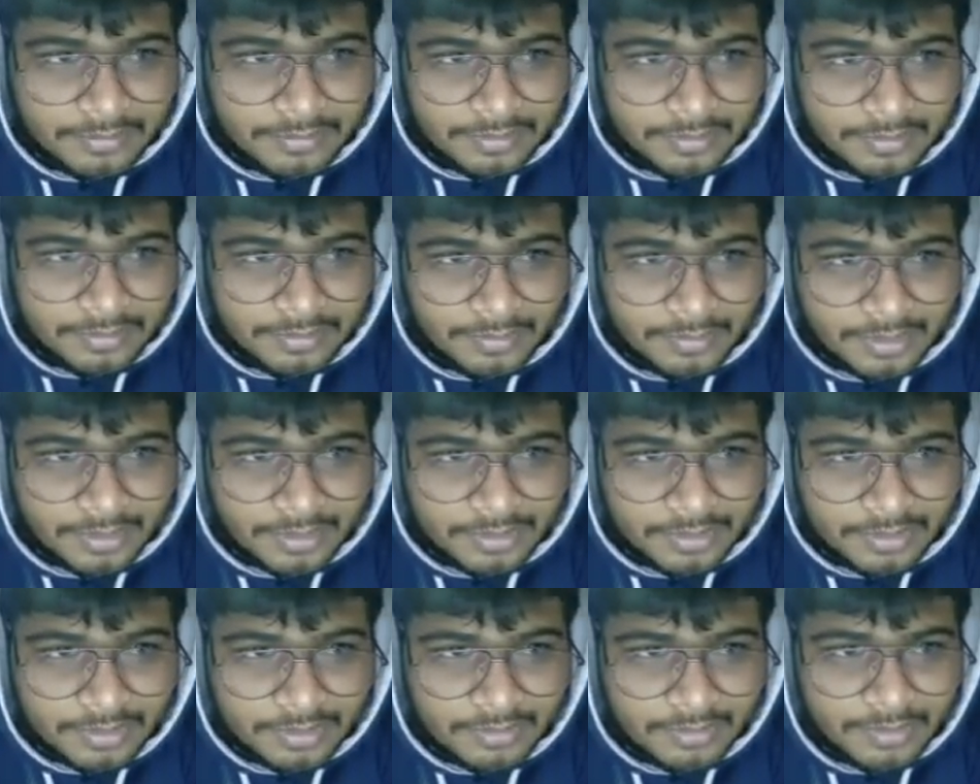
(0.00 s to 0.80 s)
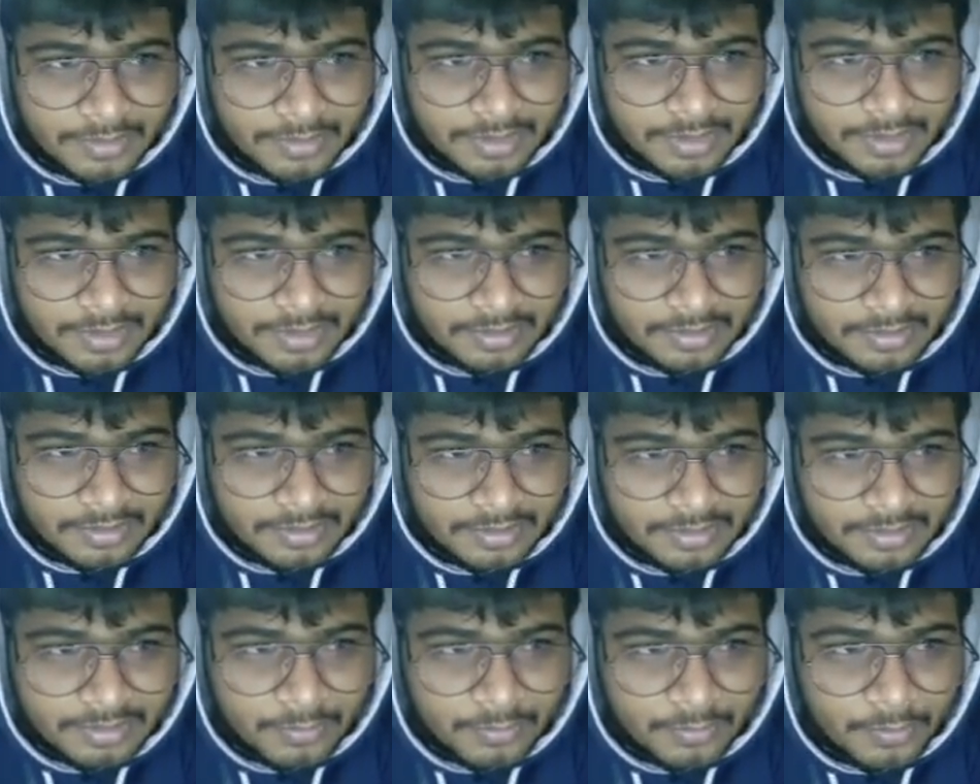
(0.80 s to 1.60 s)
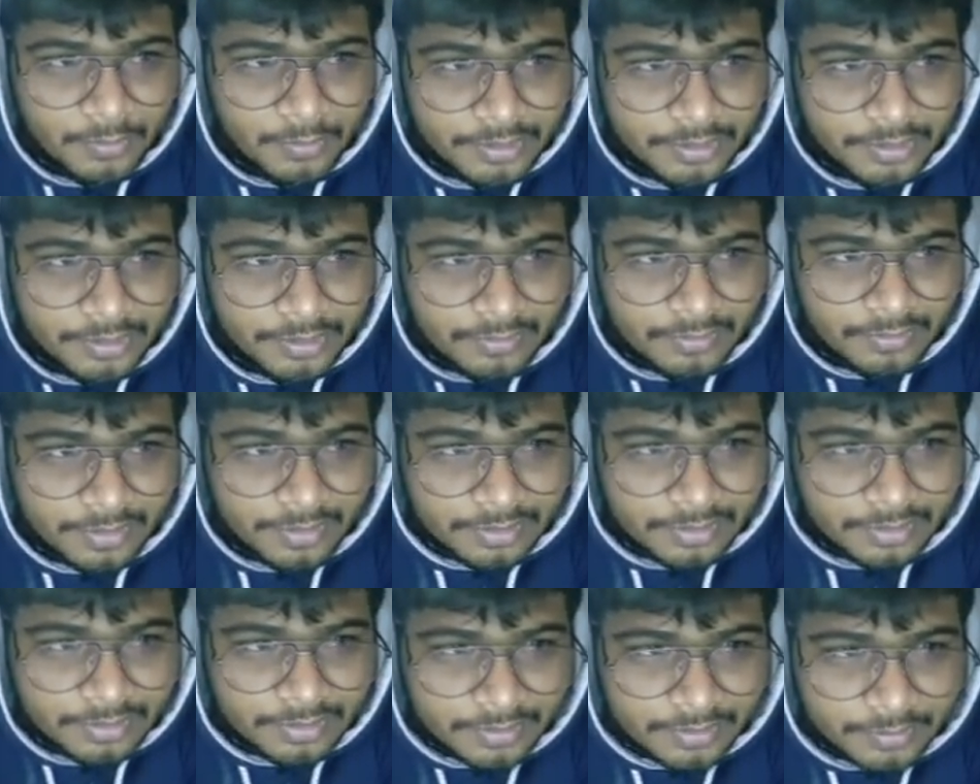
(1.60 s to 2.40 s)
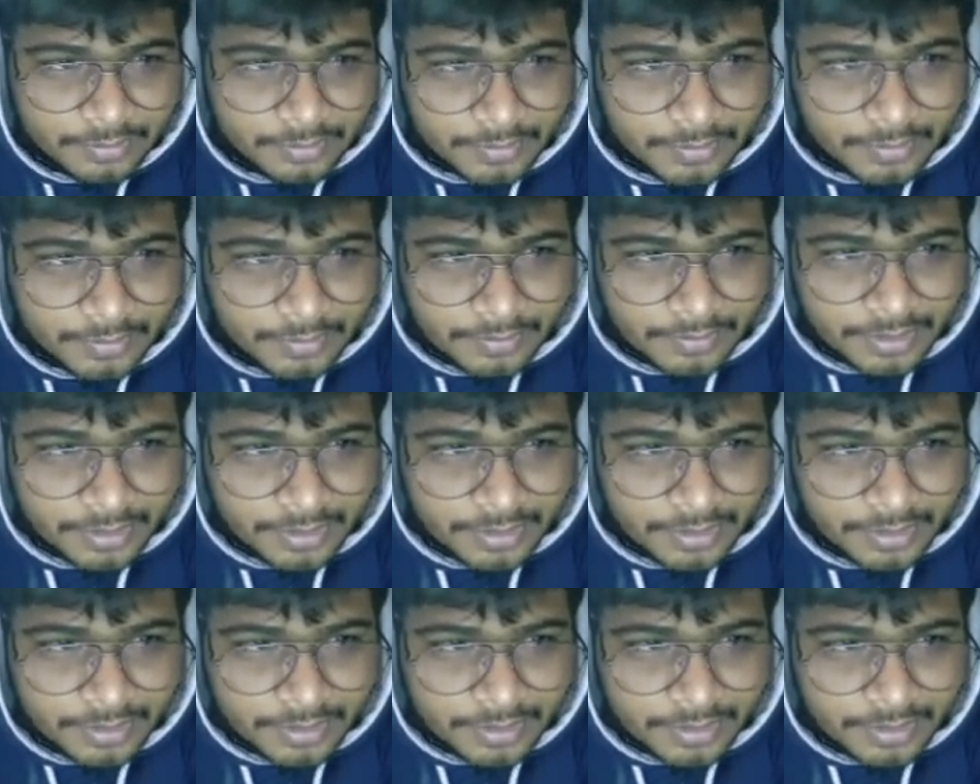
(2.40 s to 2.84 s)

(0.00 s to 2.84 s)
Just give me a second. It's not working, or what? It should be b.